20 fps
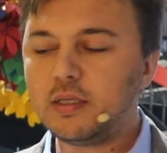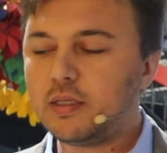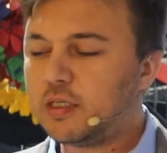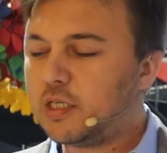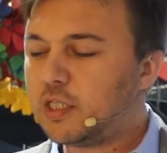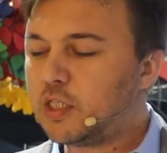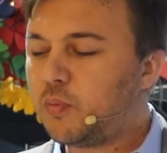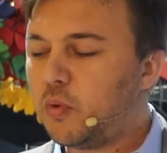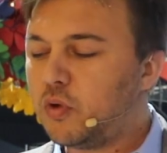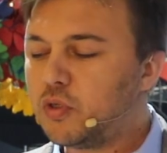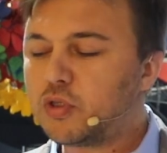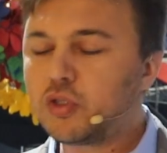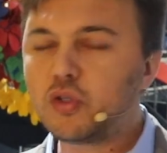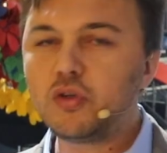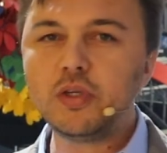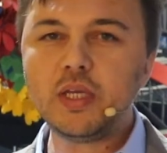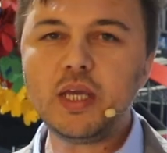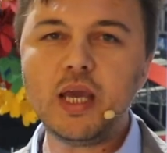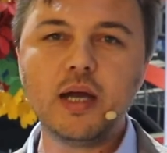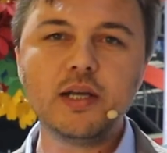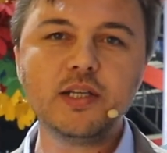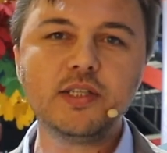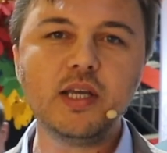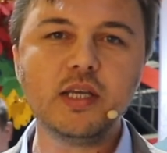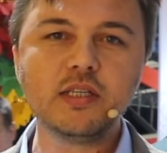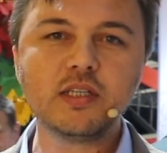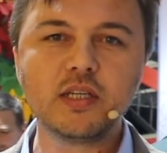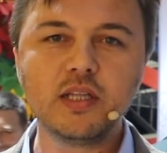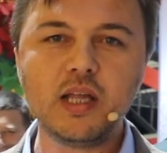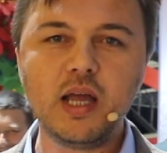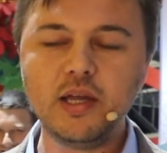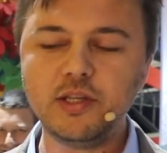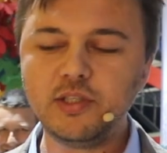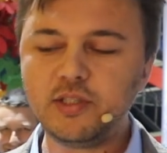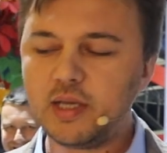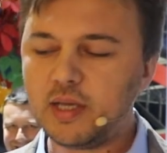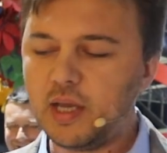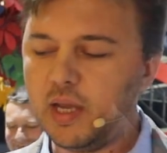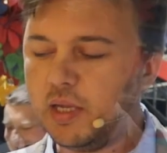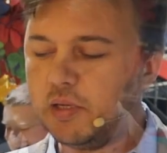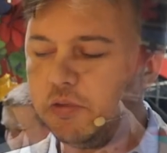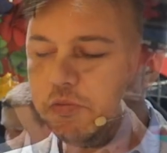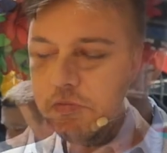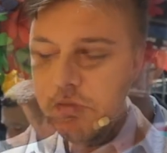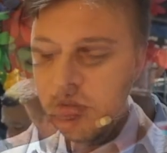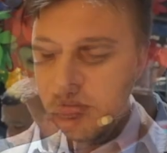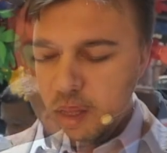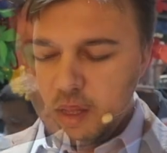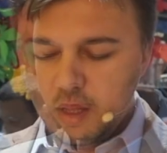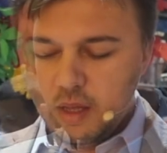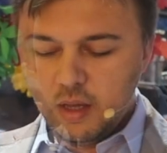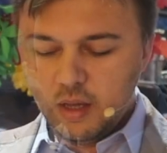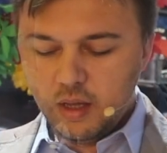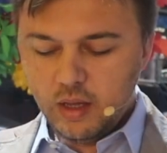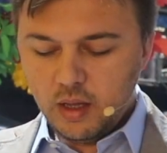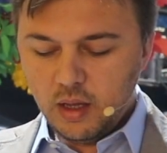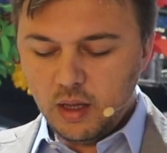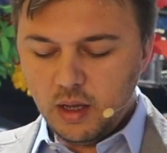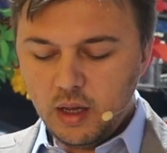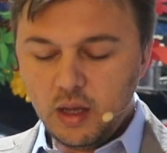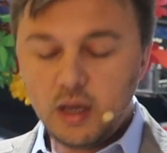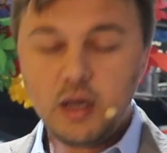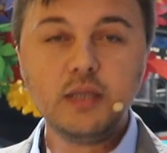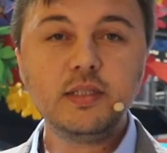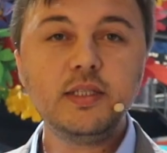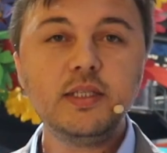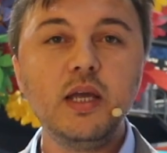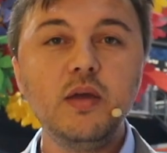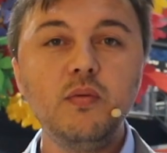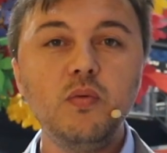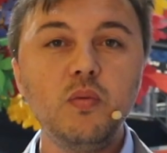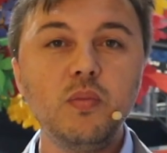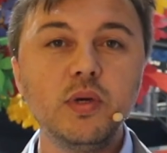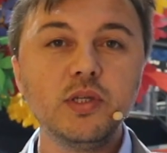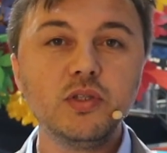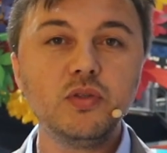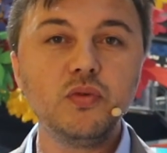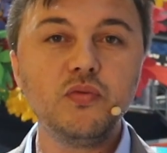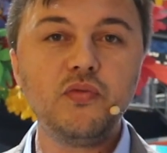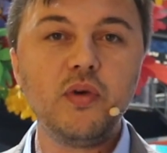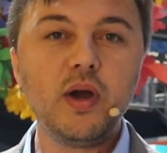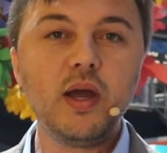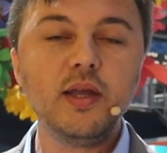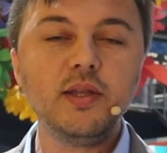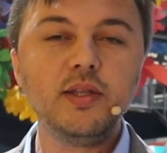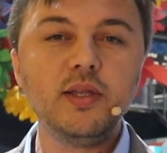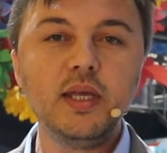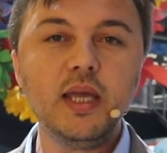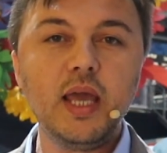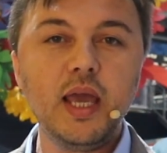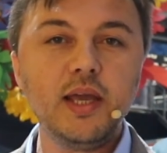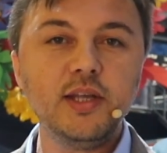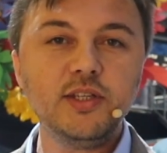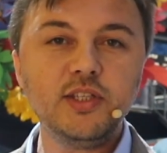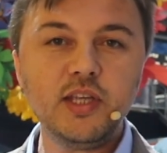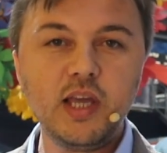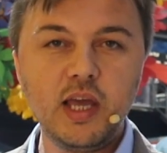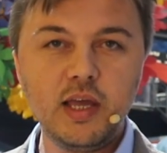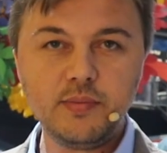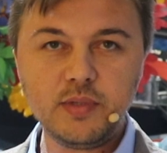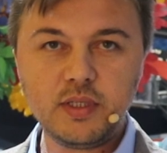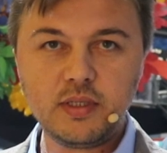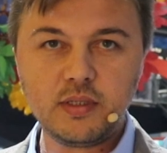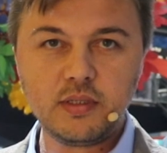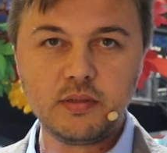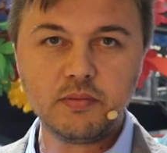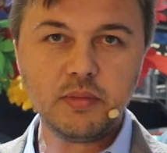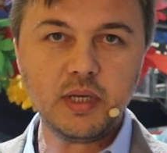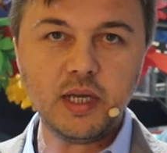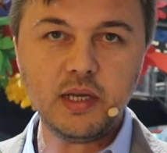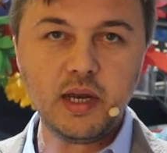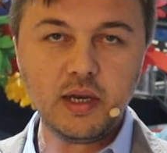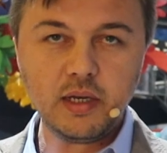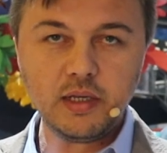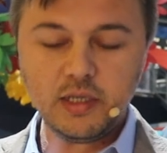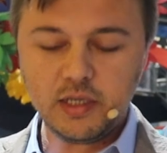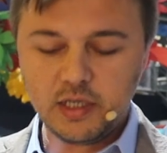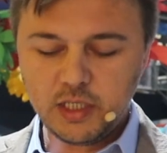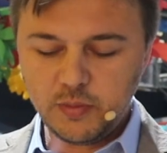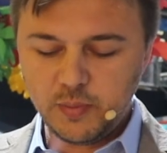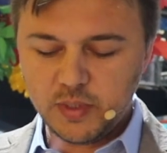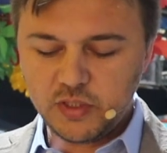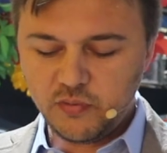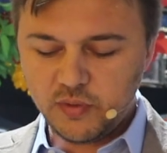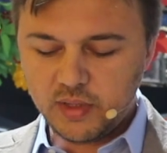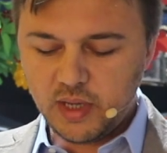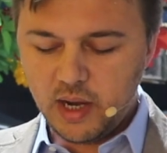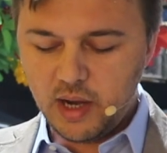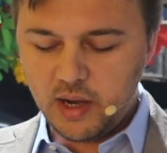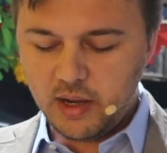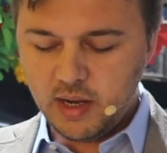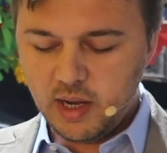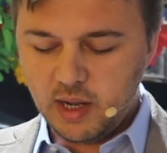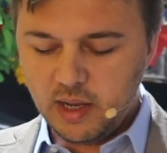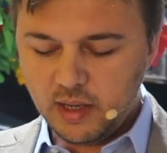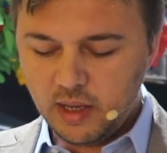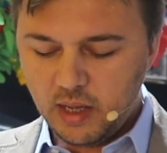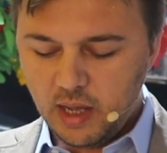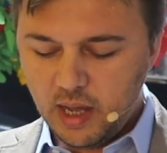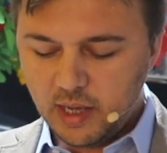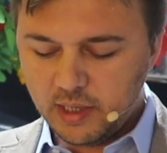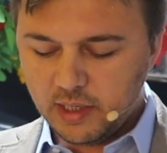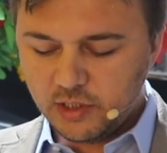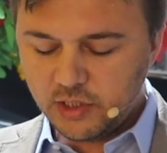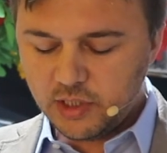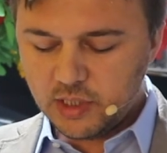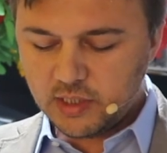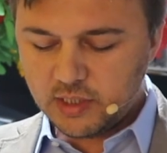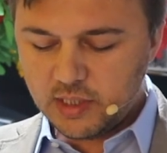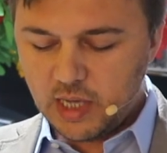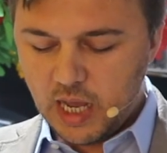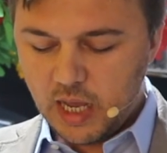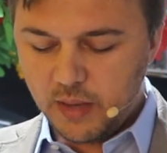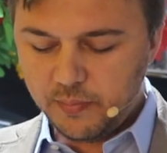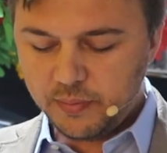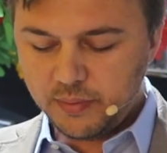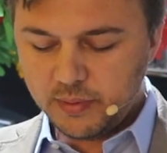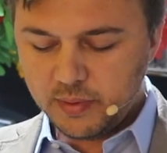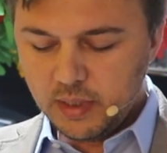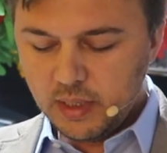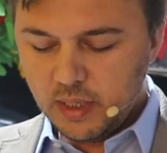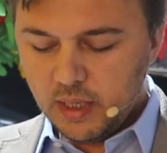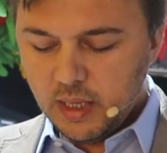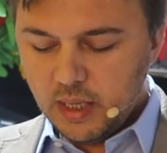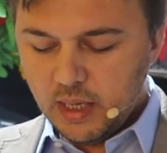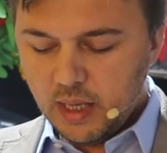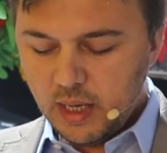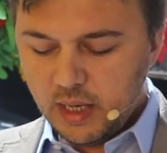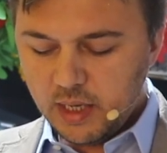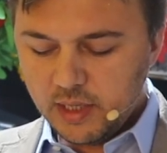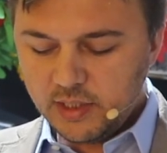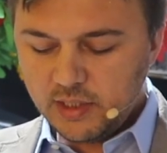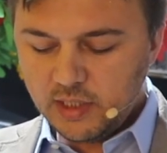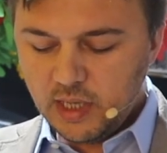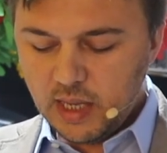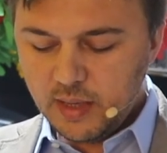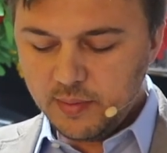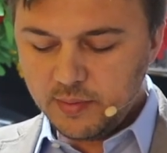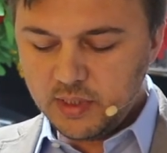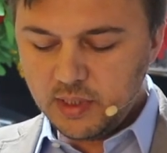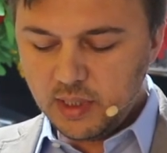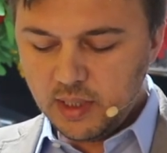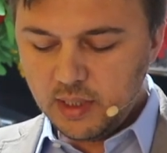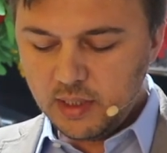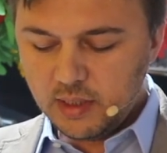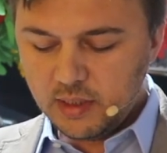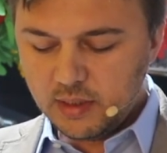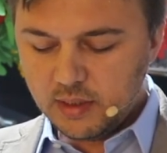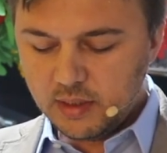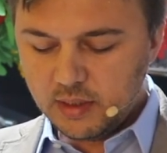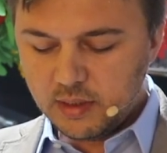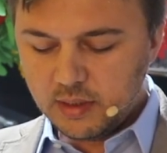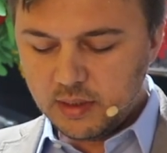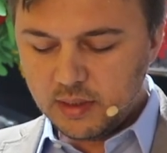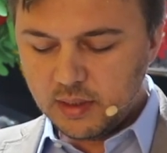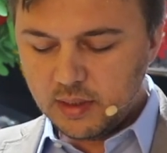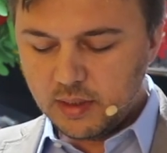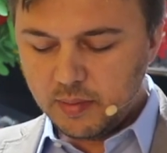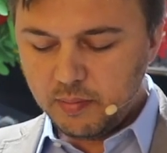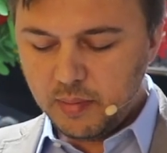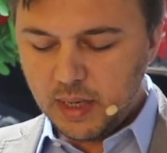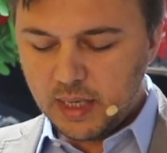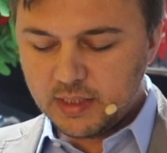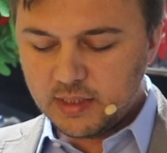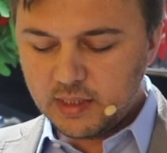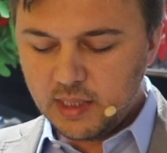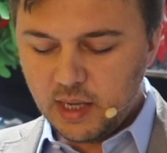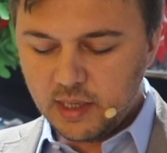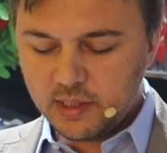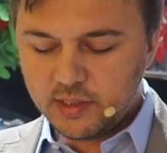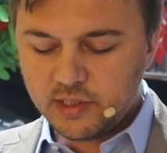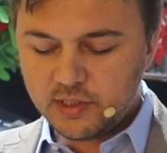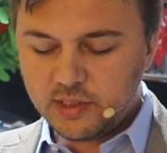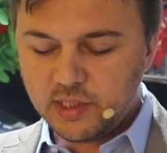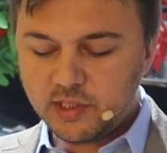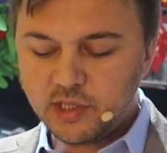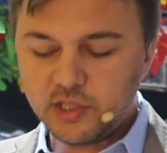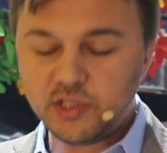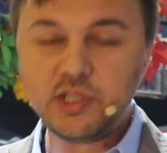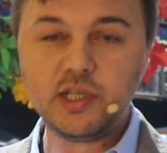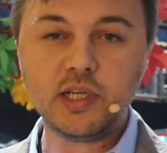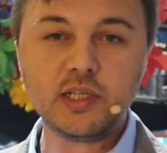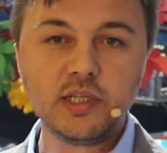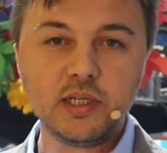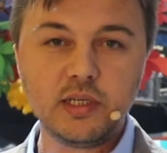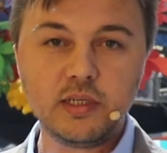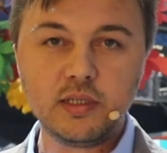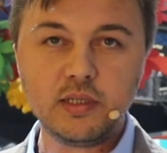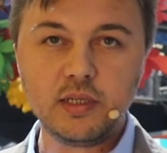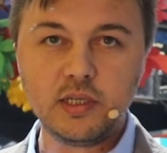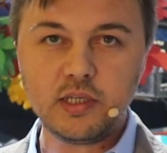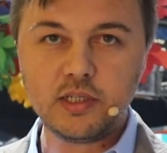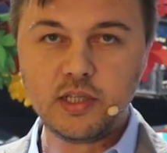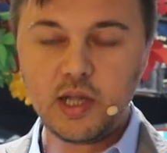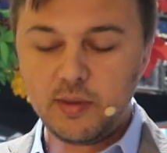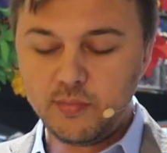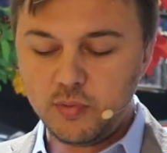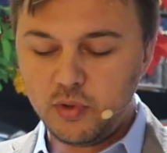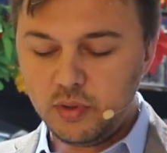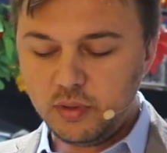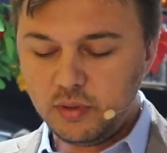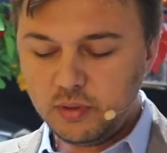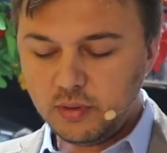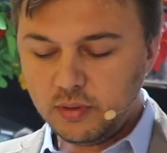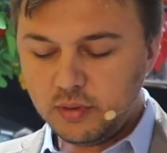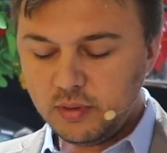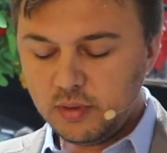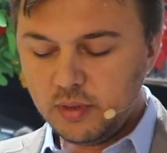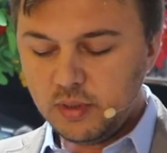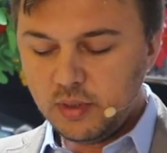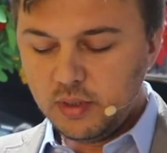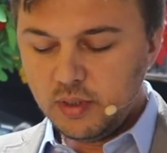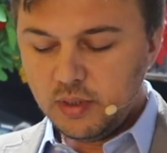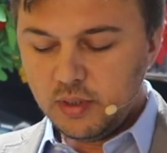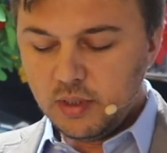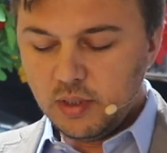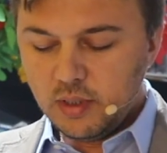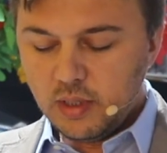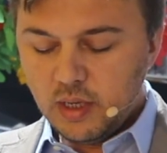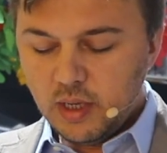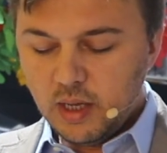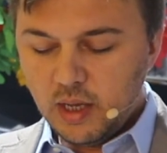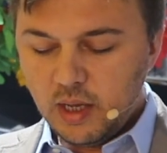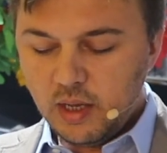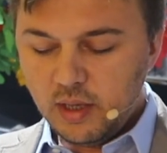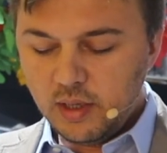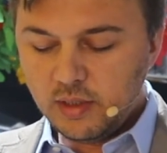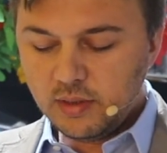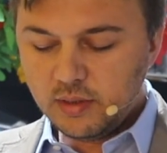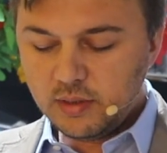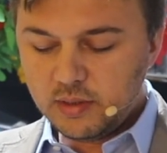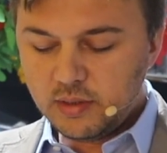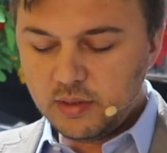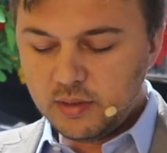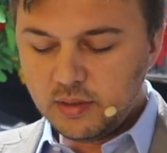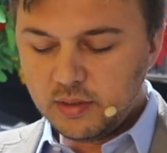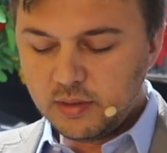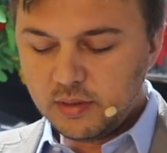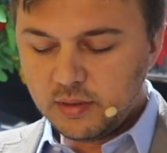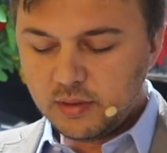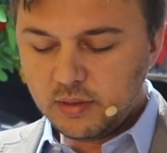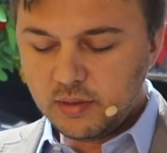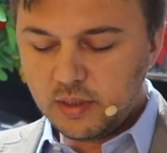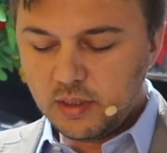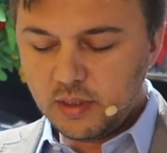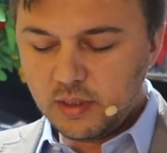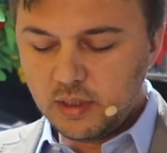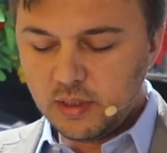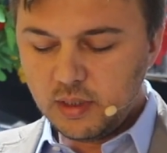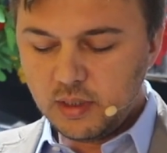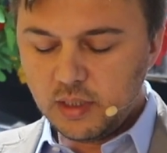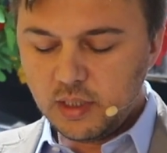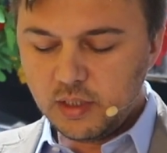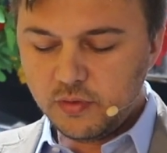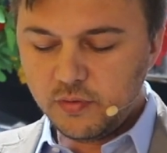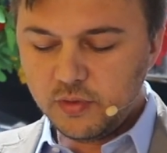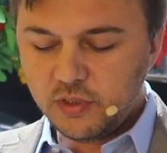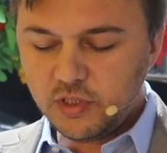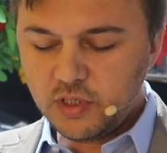responds through the RCS client again. Uh, let's say we want to find the ATMs in a, in a specific area. I can just type ATMs in Maslak, this is a district in Istanbul, and it will